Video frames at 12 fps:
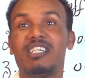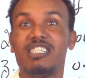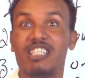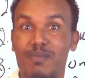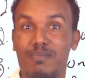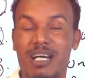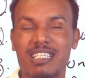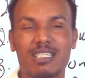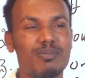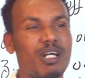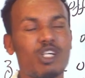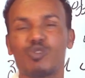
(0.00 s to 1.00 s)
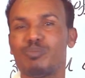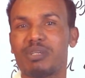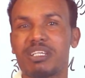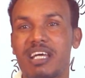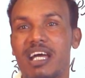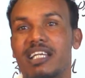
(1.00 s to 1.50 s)
No mastemrachu
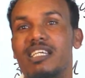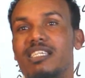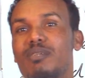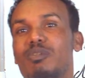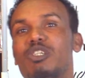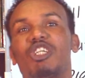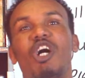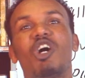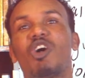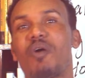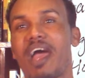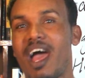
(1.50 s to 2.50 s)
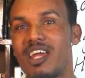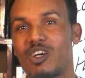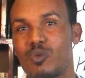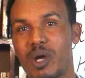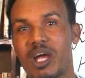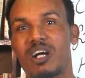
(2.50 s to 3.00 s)
mirt agestemer don't go
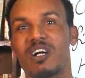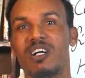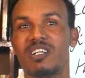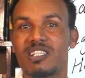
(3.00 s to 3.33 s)
anywhere.